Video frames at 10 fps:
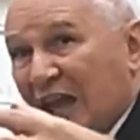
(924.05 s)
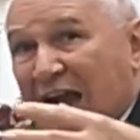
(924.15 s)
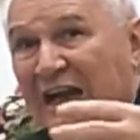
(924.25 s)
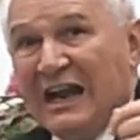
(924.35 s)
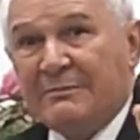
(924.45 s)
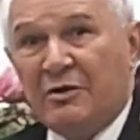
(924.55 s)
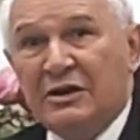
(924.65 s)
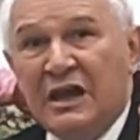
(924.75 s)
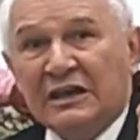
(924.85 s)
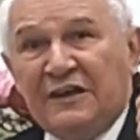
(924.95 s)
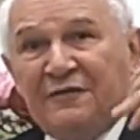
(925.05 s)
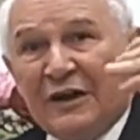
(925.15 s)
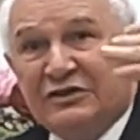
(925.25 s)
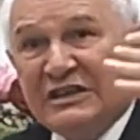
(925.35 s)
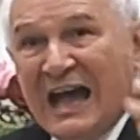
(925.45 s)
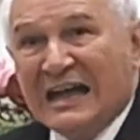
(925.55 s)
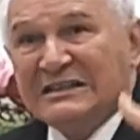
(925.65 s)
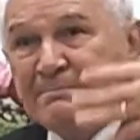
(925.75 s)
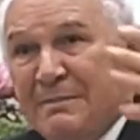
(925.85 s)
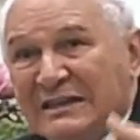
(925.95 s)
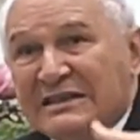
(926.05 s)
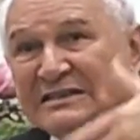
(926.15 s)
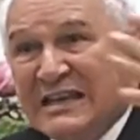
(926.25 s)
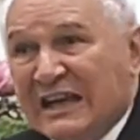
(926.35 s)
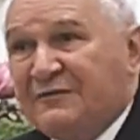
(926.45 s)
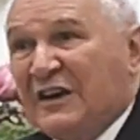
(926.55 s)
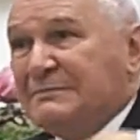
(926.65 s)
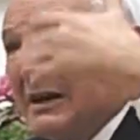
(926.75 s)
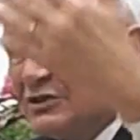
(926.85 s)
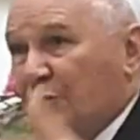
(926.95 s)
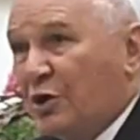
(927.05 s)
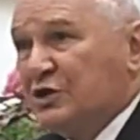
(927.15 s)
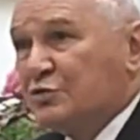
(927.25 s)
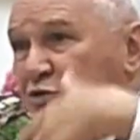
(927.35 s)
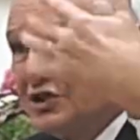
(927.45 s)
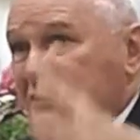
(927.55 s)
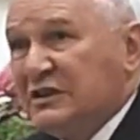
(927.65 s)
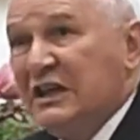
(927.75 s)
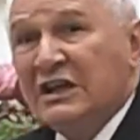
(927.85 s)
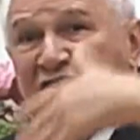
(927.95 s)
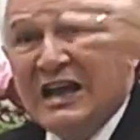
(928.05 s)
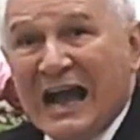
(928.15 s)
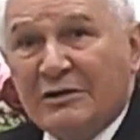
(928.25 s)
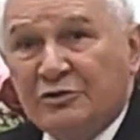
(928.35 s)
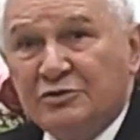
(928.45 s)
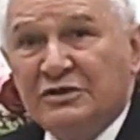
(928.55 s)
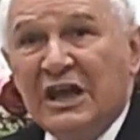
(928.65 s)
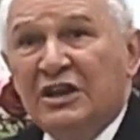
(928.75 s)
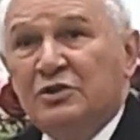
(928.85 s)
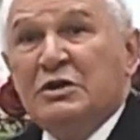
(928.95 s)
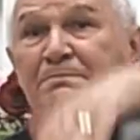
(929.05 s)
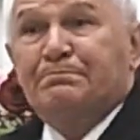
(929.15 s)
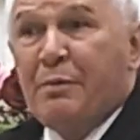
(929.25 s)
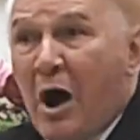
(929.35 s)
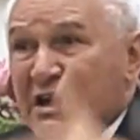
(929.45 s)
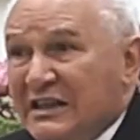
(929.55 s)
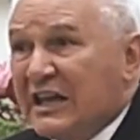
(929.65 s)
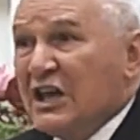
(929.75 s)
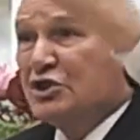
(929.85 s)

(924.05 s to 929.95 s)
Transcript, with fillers: You're uh, listening to the voice of people that complain, that murmur, they speak of the, the deacons, the pastor.